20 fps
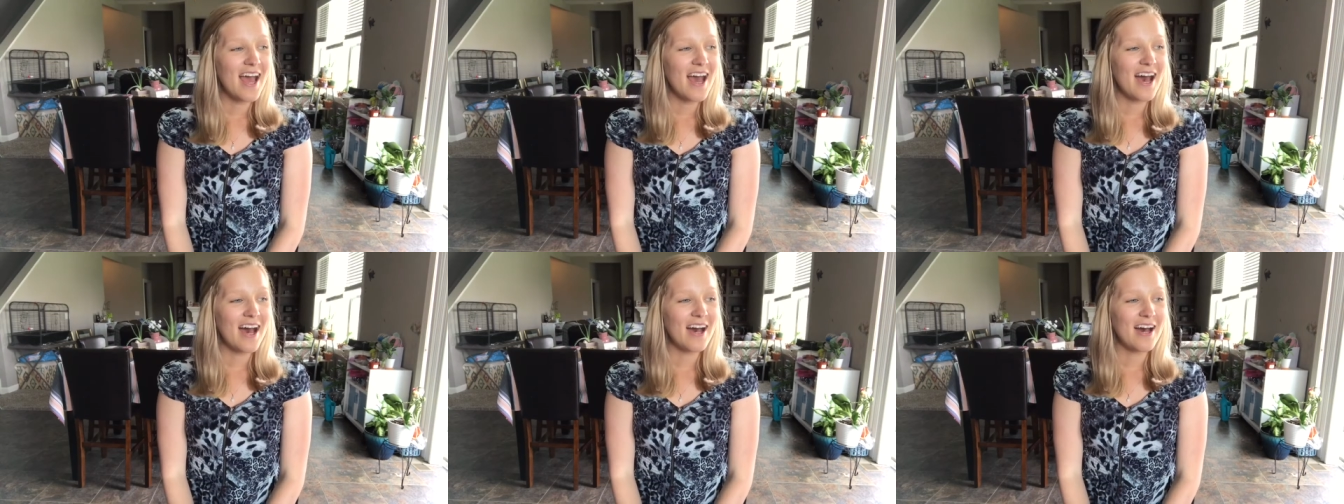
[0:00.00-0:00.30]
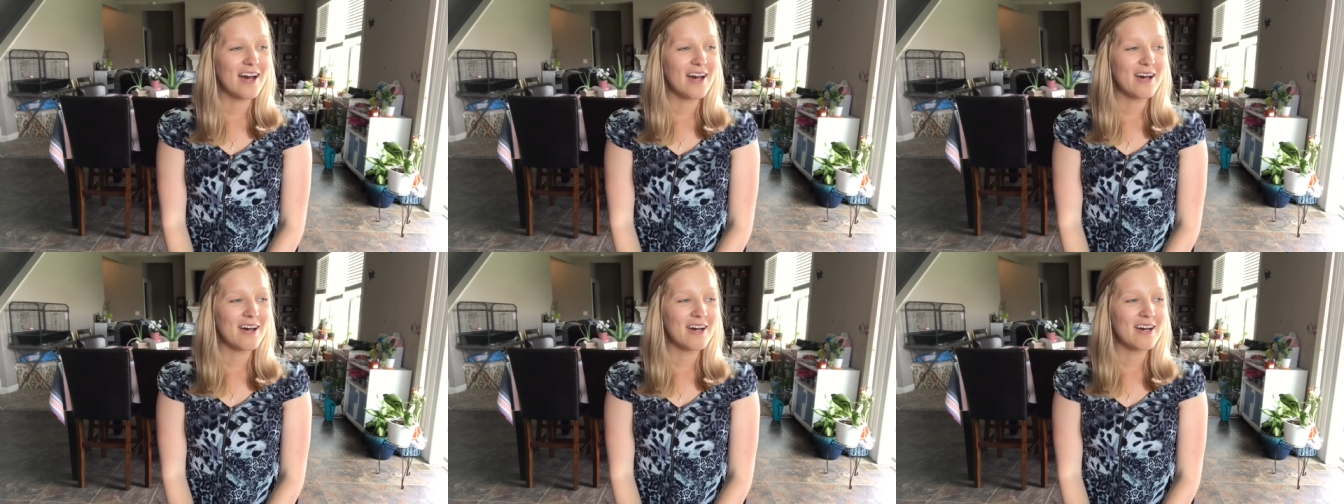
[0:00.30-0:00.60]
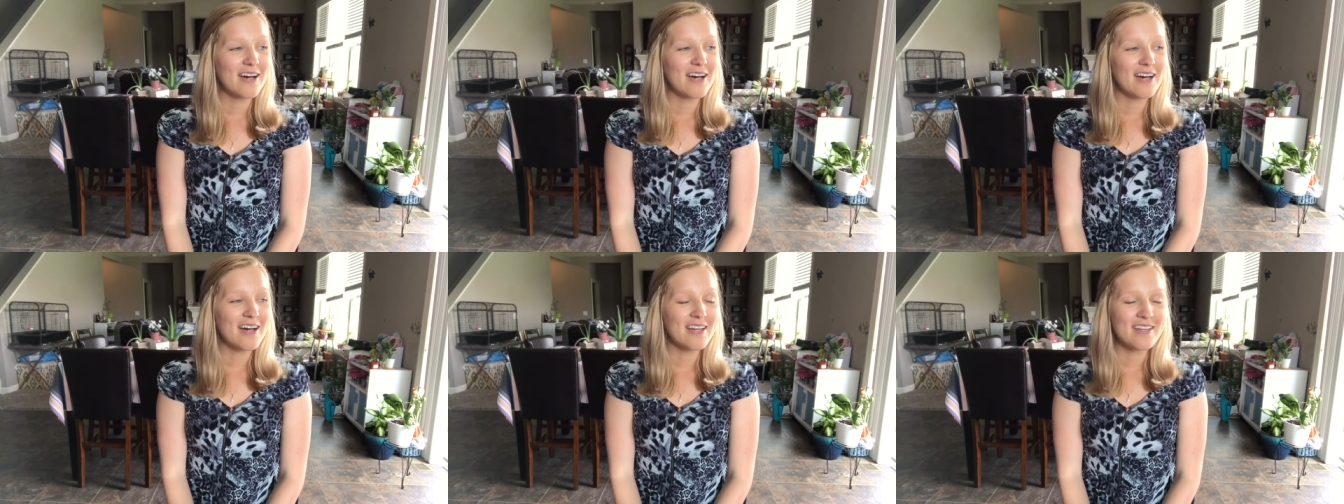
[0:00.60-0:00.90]

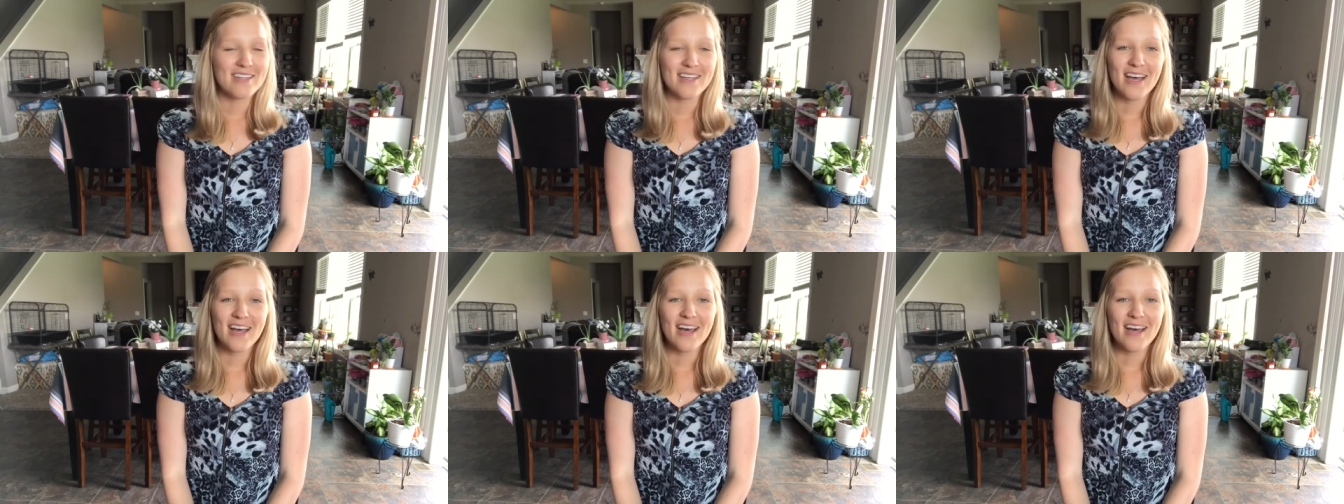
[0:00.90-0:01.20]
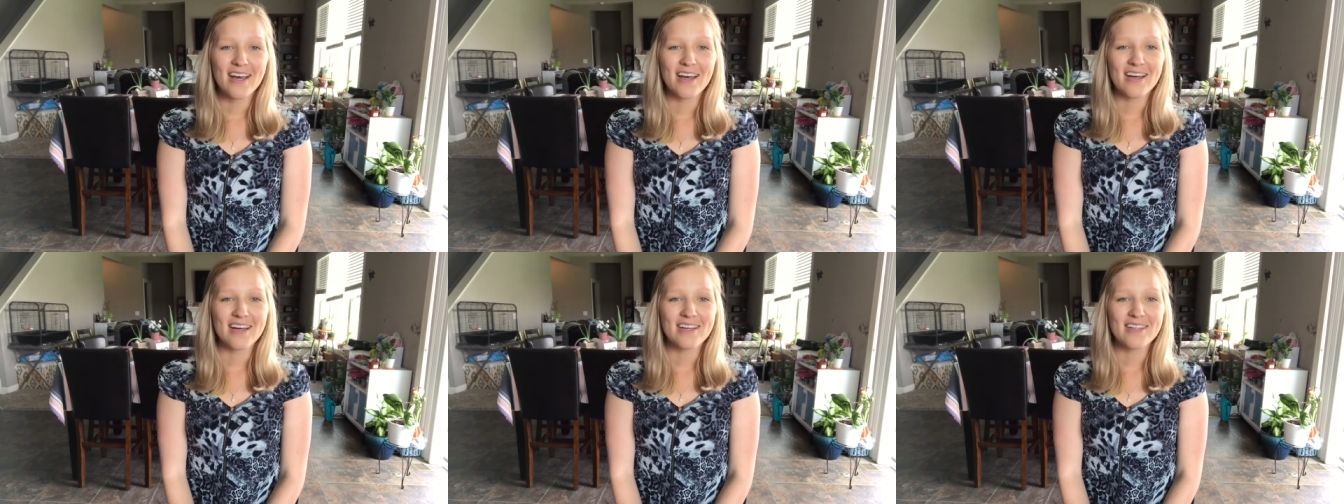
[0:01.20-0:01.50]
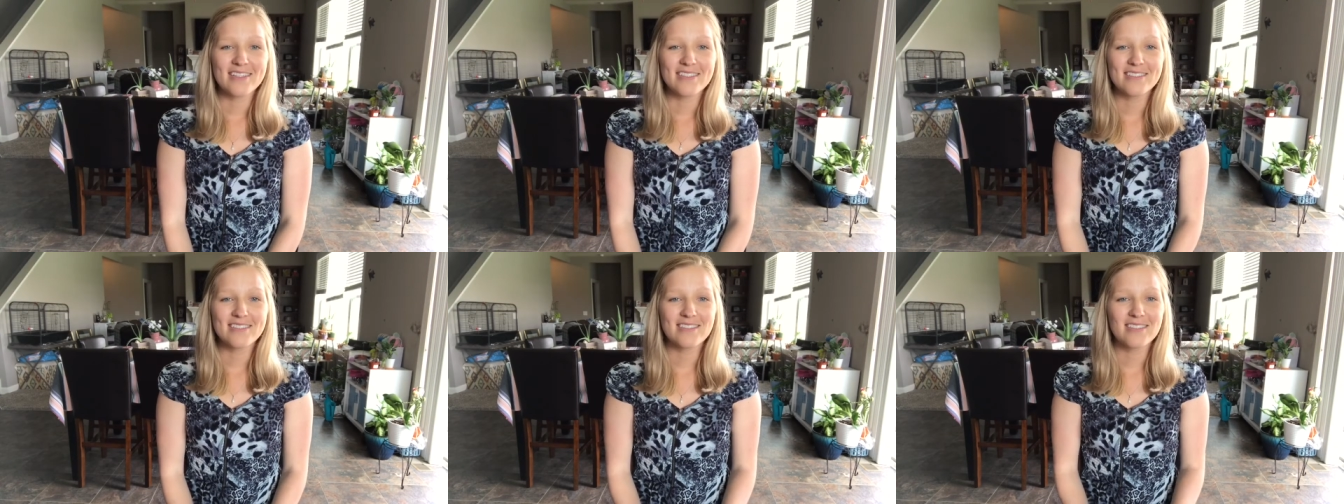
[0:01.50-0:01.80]
Uh, yeah,
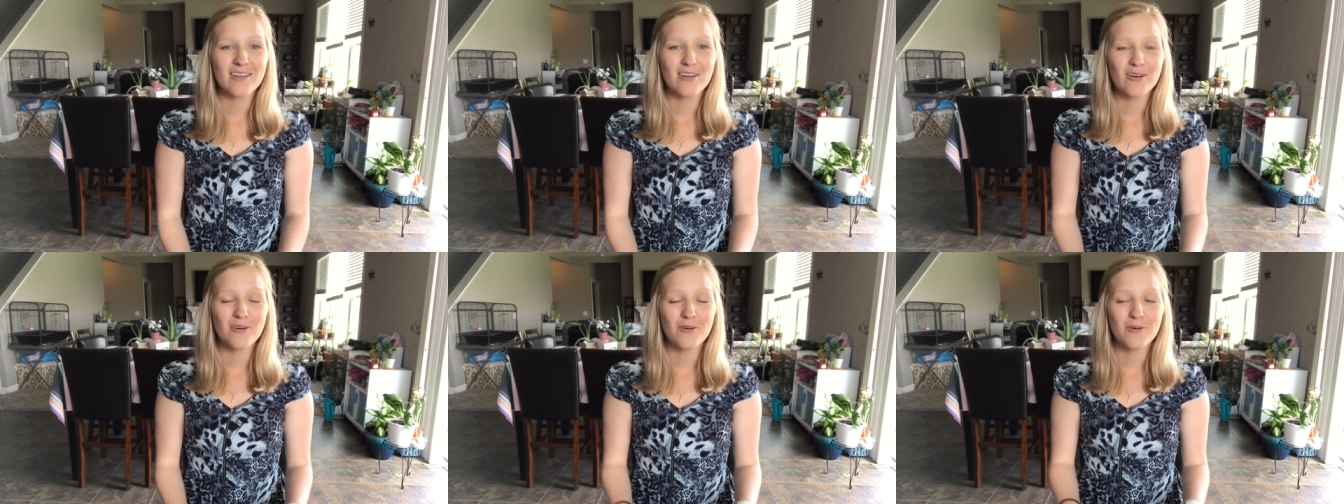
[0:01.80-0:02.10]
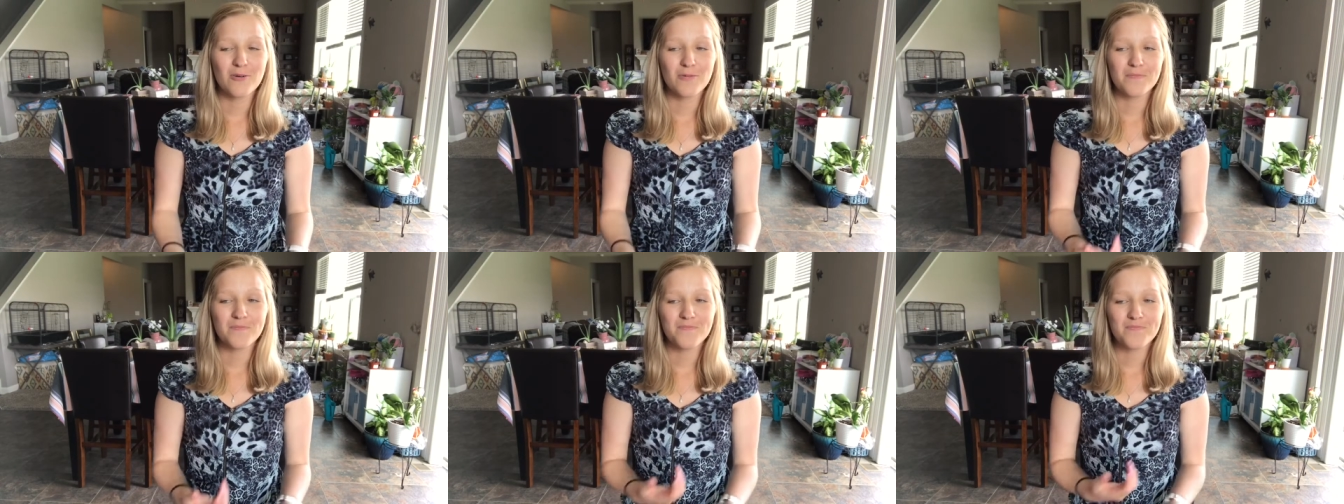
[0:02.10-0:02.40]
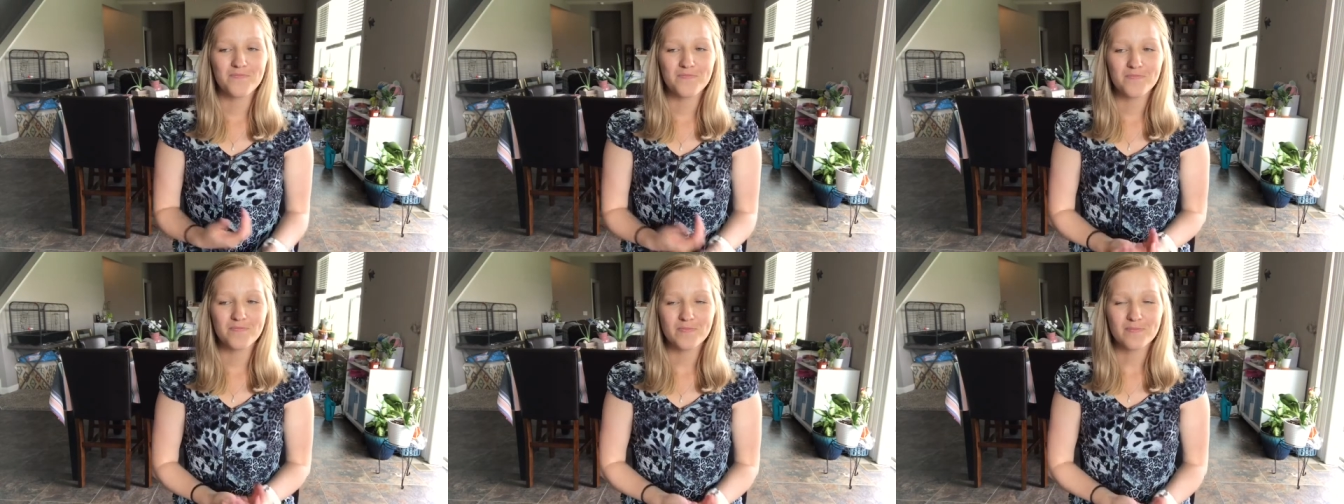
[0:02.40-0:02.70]
so
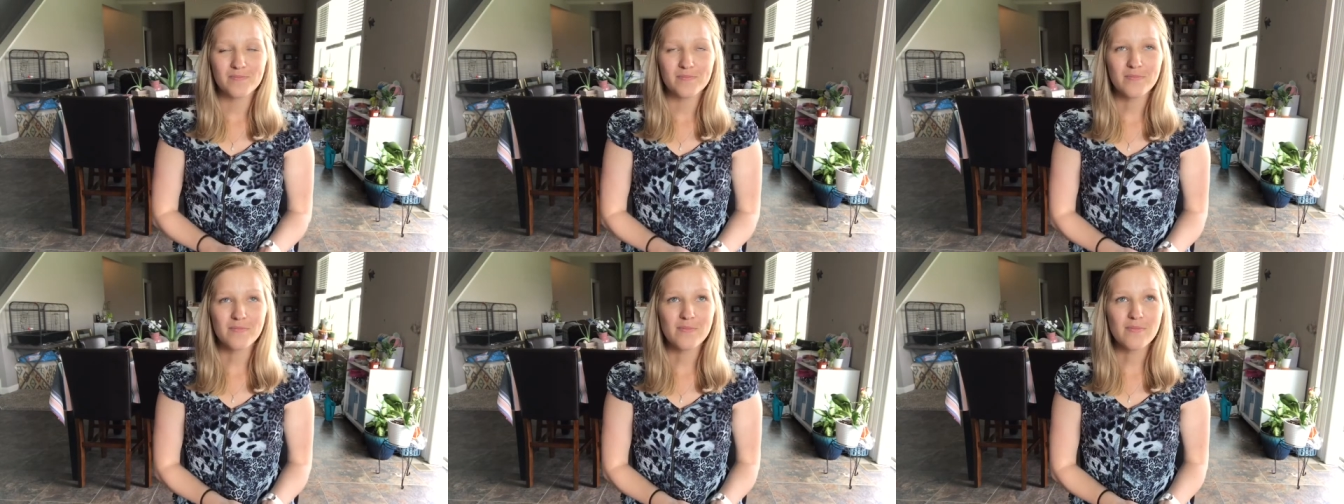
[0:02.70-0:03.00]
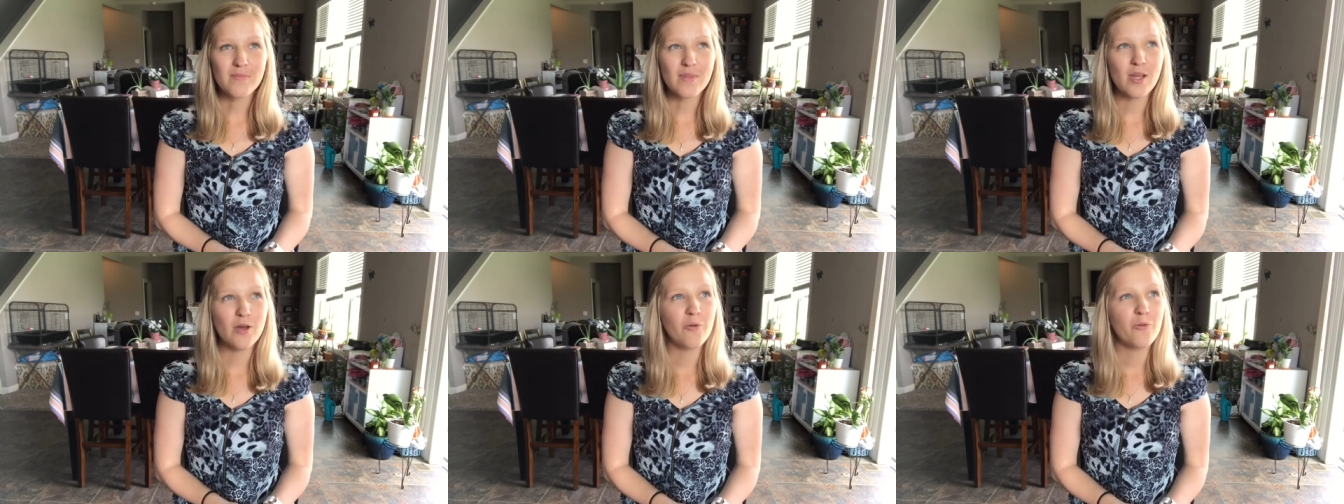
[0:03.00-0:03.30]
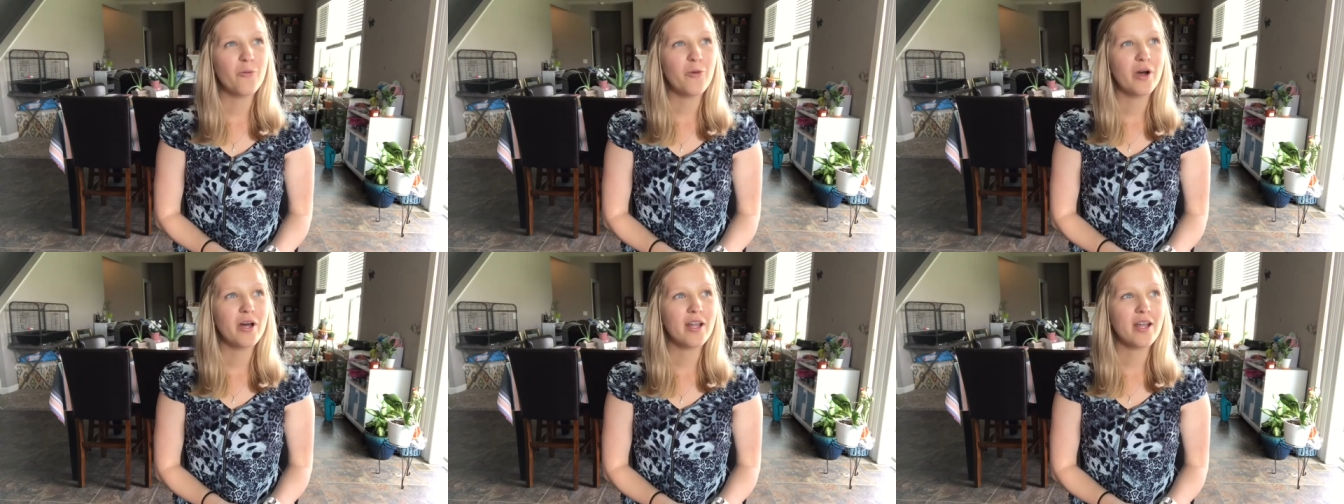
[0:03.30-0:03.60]

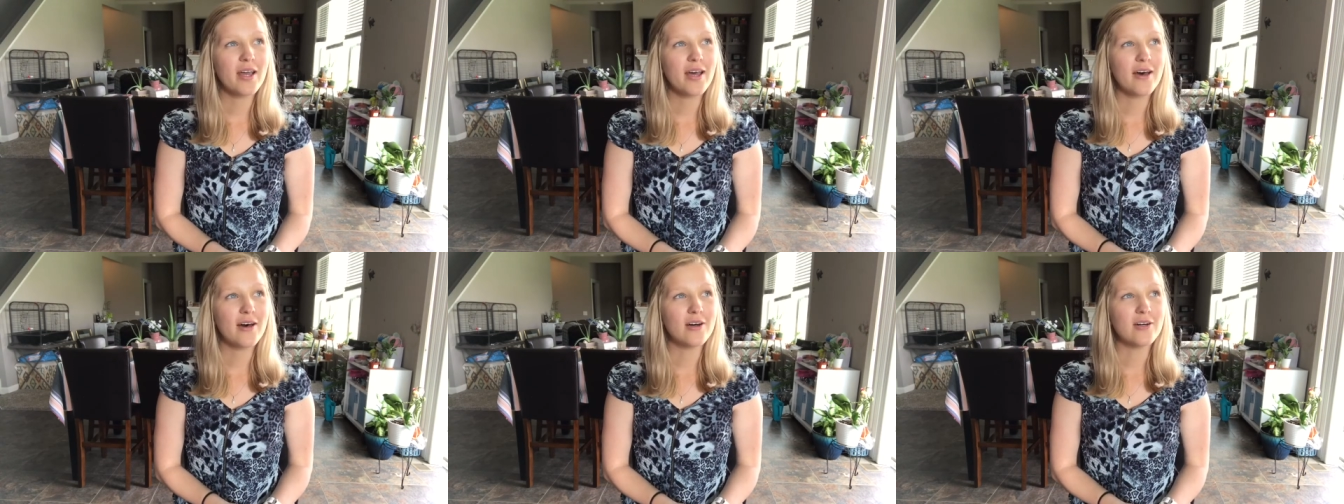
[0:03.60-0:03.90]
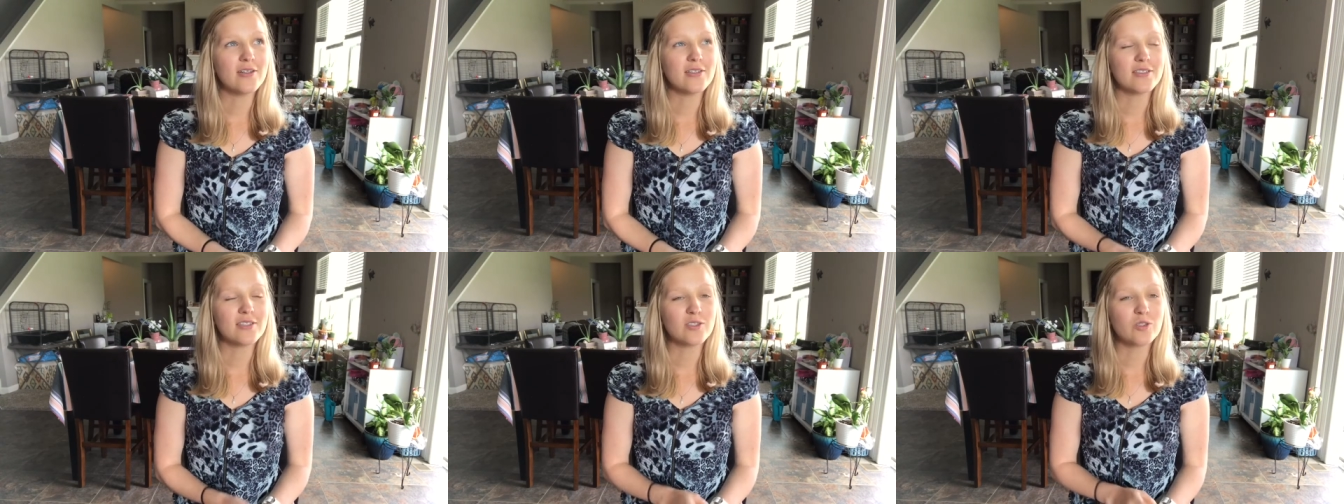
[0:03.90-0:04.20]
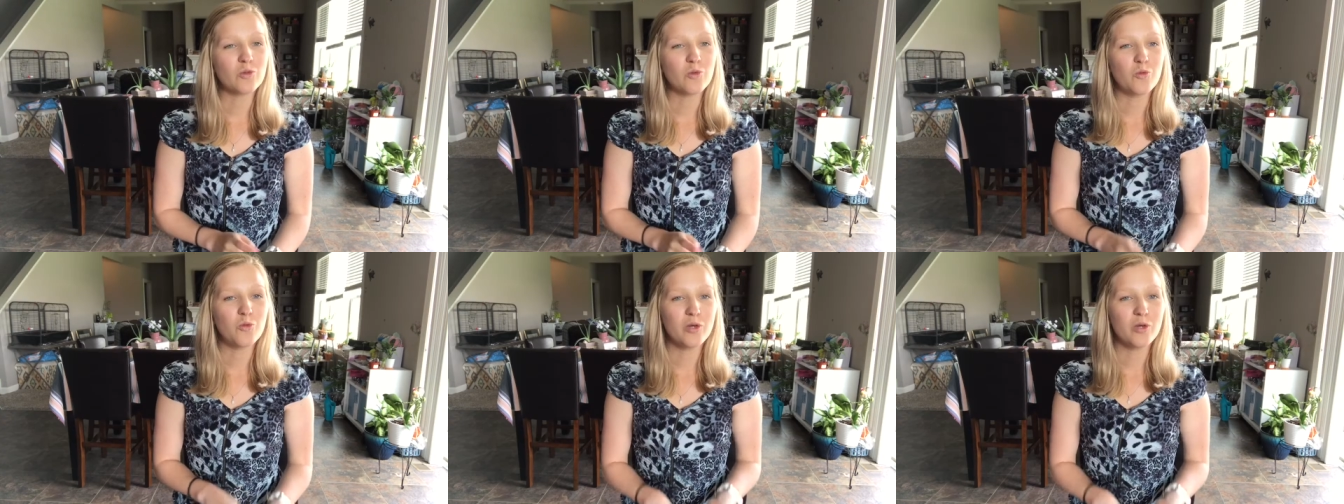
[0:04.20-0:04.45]
what else?